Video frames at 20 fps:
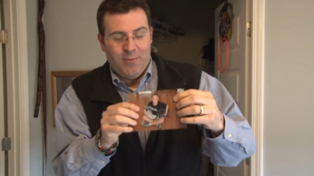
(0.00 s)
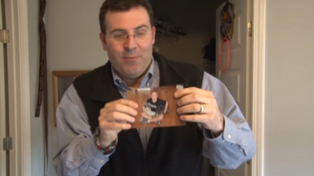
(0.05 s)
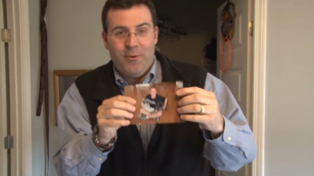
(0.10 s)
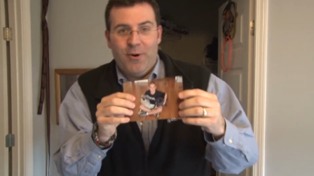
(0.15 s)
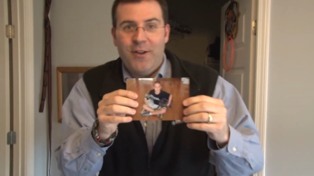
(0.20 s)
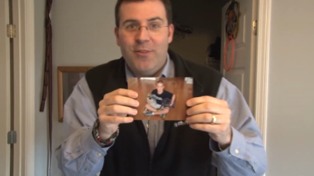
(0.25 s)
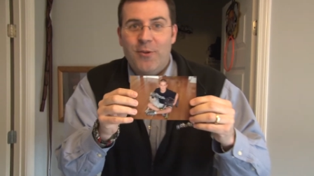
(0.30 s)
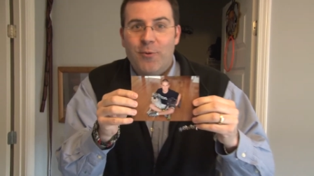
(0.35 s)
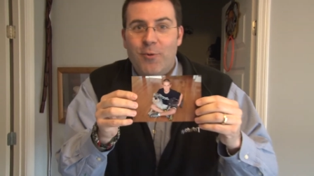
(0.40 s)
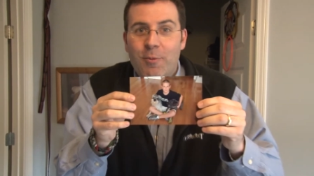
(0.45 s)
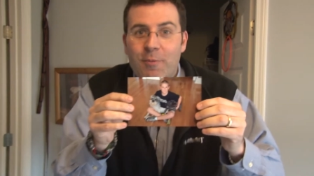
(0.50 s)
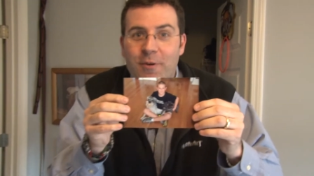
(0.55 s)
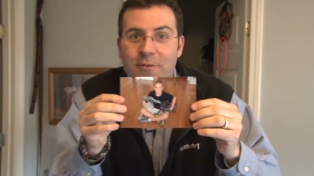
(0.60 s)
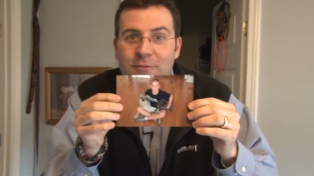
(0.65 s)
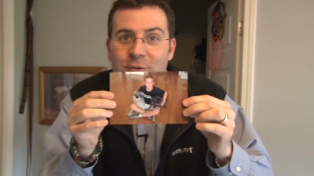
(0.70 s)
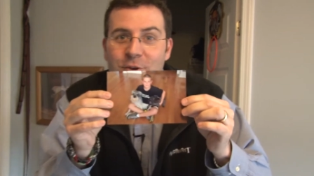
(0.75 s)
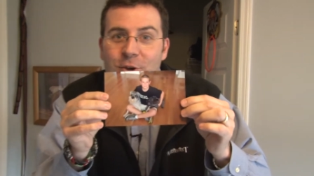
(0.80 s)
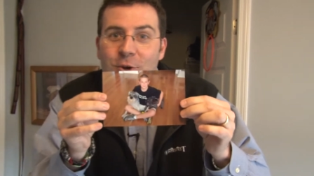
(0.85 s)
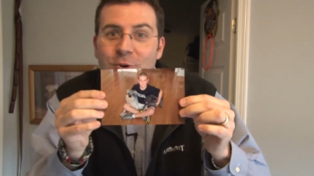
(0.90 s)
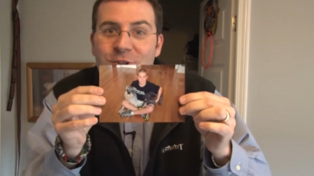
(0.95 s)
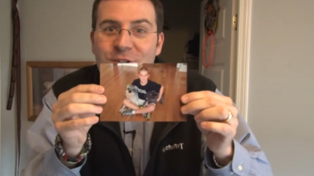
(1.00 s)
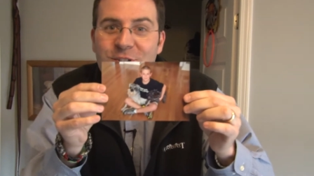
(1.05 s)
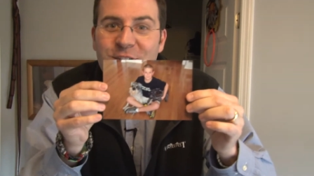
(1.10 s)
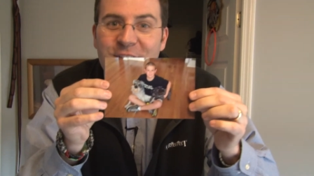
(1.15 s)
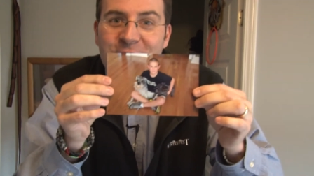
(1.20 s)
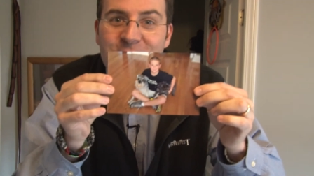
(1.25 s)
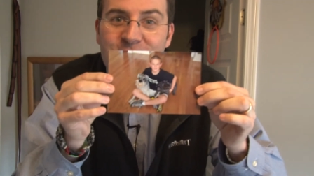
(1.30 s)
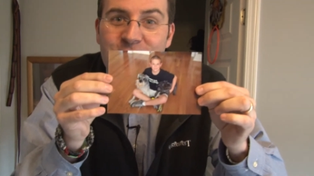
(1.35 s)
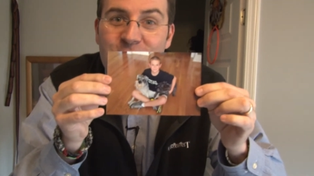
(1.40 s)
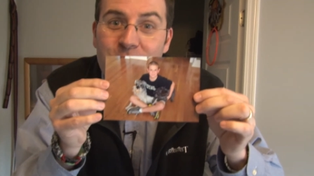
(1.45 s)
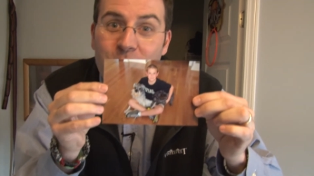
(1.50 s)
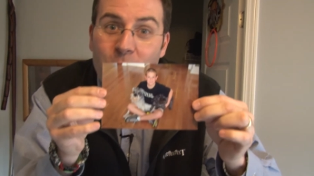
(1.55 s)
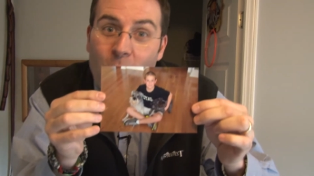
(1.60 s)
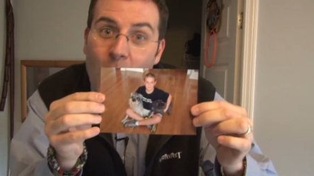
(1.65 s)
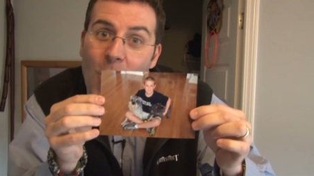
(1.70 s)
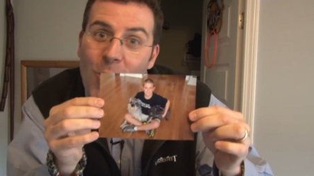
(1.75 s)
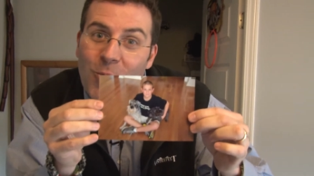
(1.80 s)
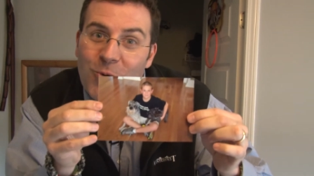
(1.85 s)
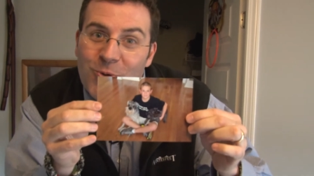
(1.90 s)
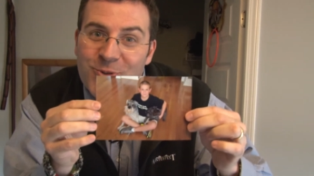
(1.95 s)
We're in the room of Houston
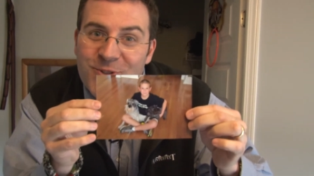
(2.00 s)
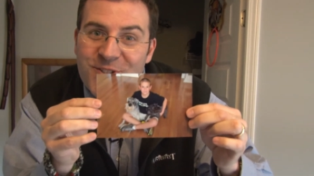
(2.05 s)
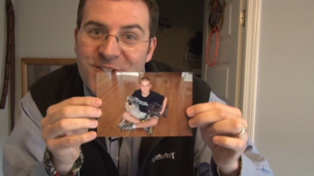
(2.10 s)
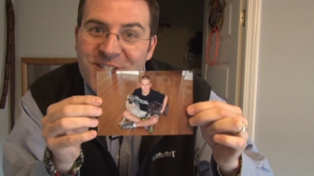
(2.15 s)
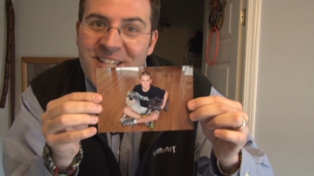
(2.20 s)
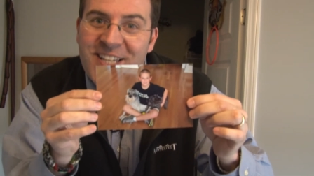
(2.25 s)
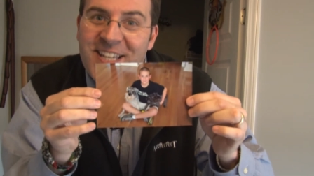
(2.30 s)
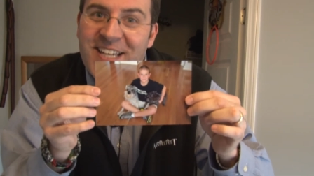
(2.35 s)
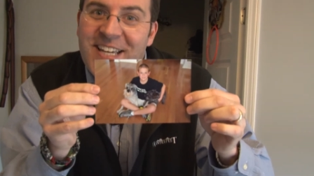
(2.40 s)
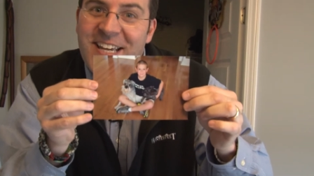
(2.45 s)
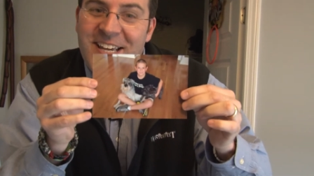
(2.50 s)
Sproles.